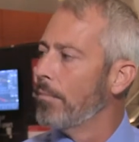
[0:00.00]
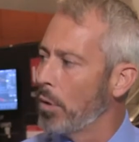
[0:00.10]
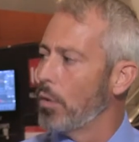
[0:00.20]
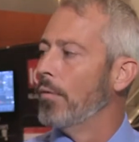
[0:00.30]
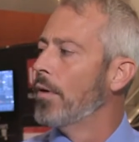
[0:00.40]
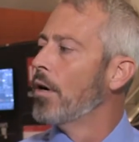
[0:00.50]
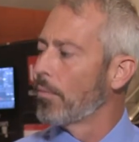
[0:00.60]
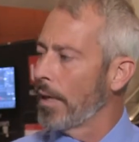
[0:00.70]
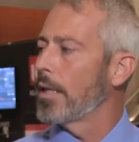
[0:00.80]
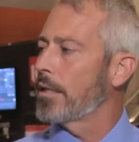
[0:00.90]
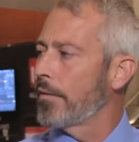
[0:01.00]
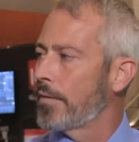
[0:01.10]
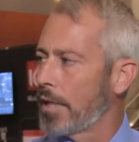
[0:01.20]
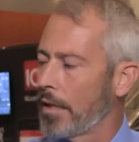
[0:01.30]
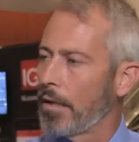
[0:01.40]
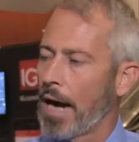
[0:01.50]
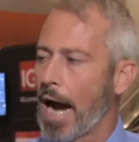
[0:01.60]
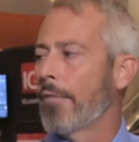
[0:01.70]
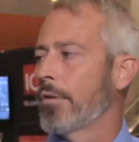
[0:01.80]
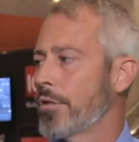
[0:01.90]
move relative to their
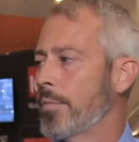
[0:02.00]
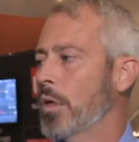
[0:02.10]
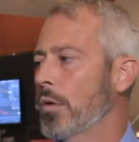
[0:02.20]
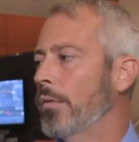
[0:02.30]
average relative move.